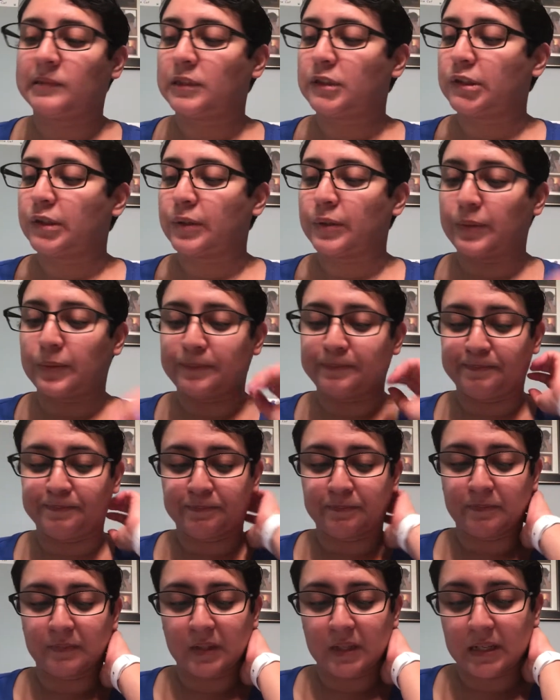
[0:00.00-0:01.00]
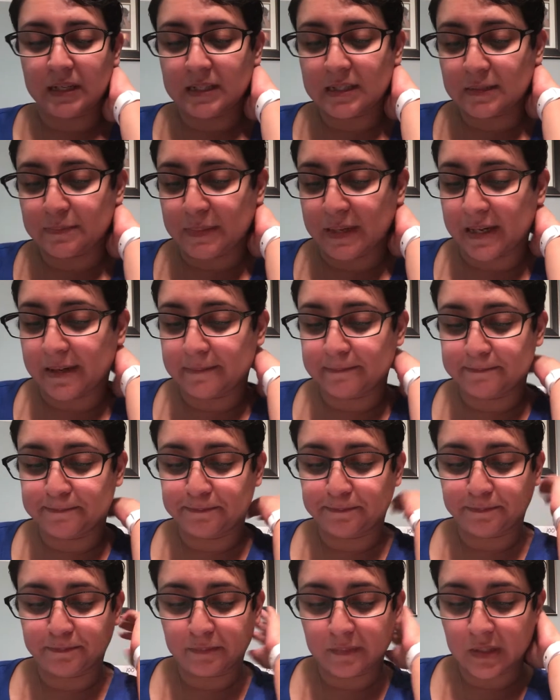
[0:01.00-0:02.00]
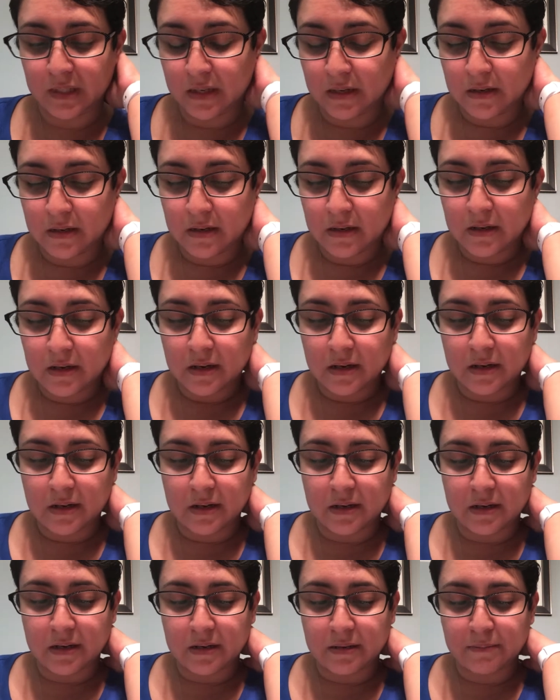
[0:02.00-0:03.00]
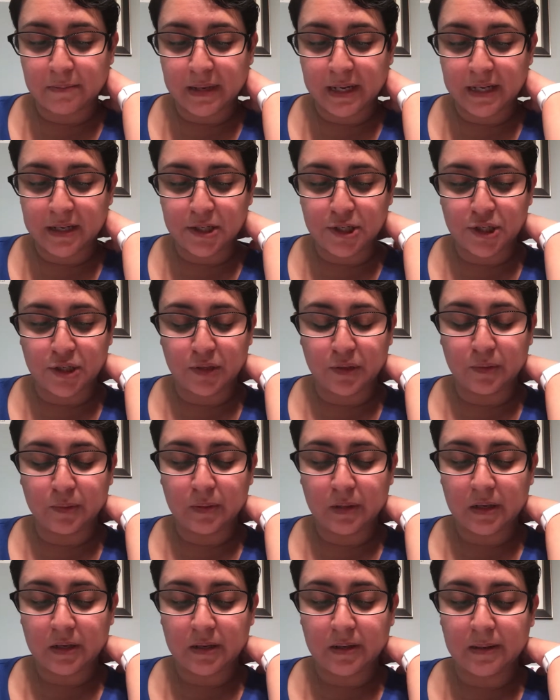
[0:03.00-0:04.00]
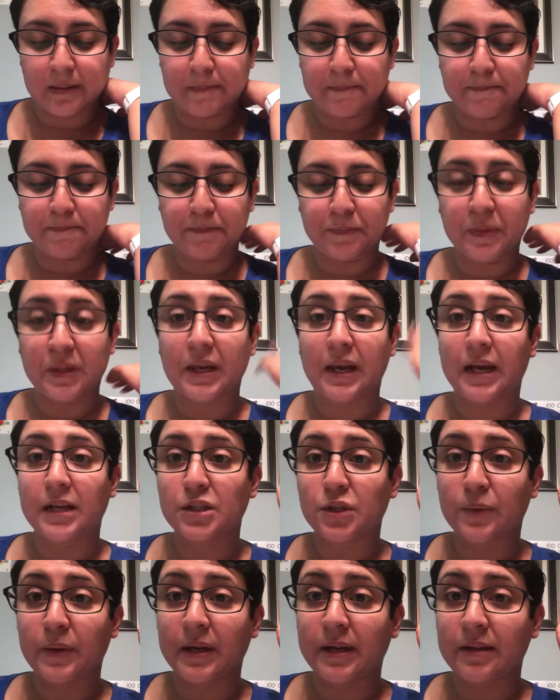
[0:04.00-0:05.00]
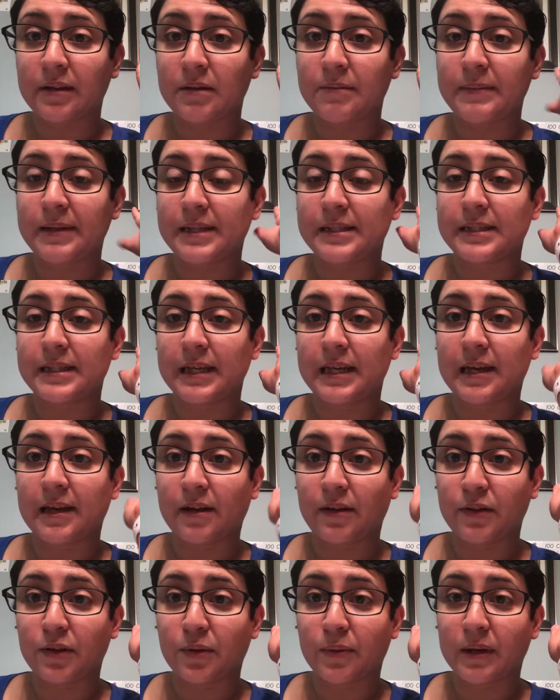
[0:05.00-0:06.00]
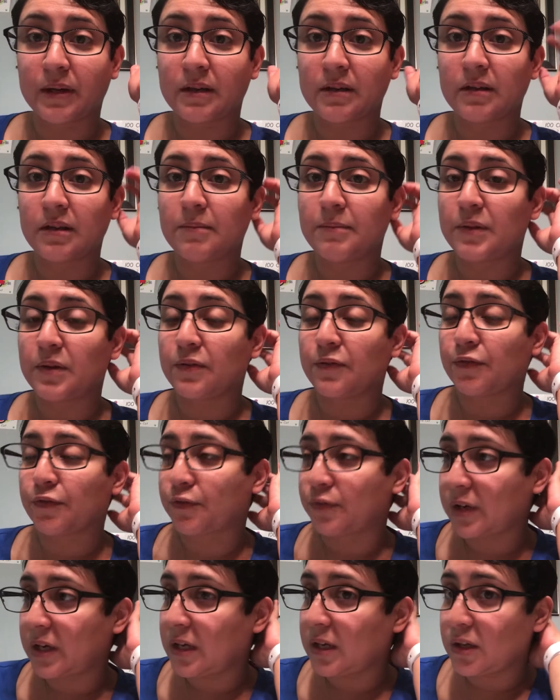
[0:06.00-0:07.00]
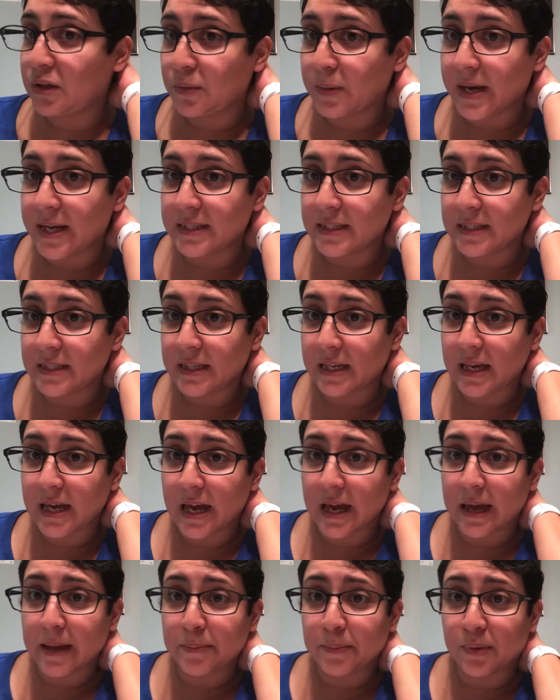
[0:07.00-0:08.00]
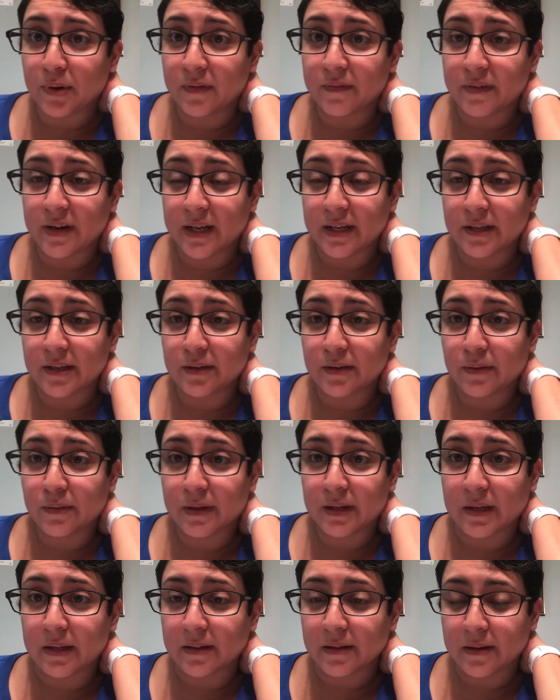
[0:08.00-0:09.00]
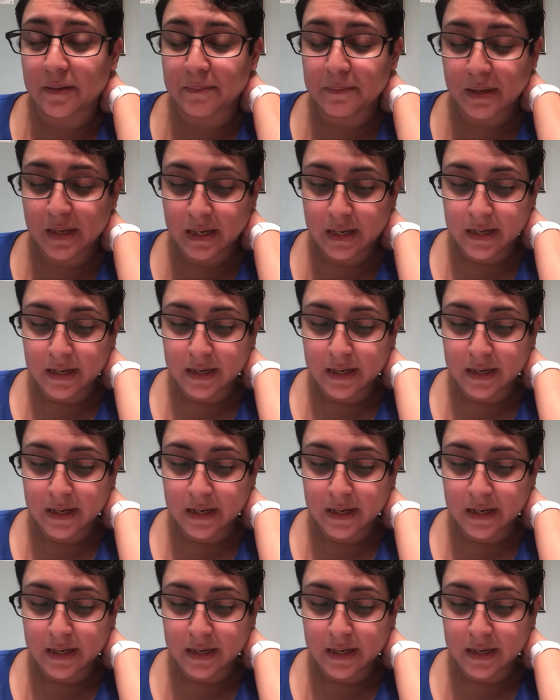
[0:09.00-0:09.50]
So that's me. My issue. The next curriculum is the health curriculum, the free USDA provided curriculum.